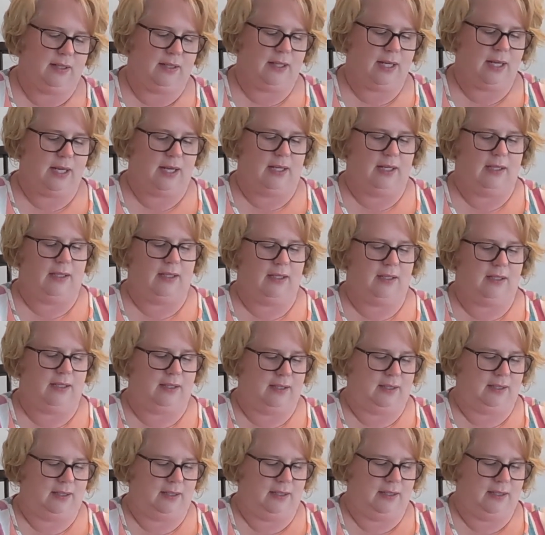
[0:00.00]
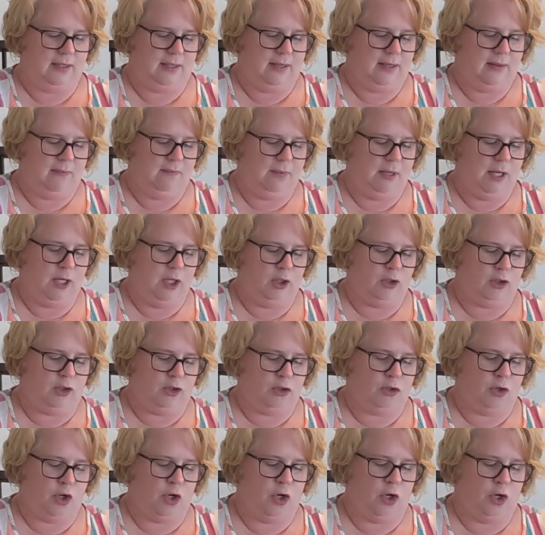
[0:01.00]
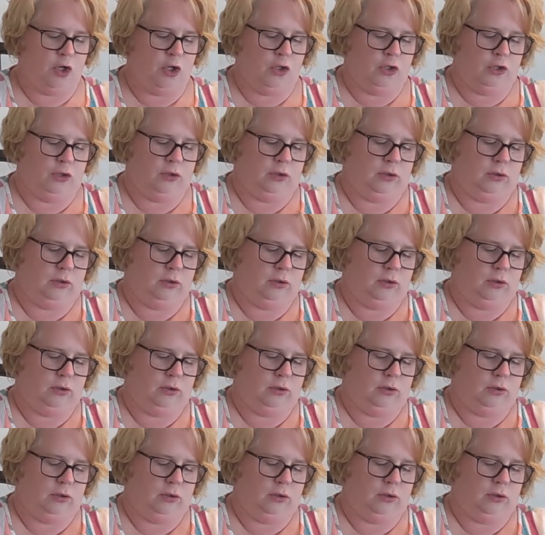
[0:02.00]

kind of be a little strong.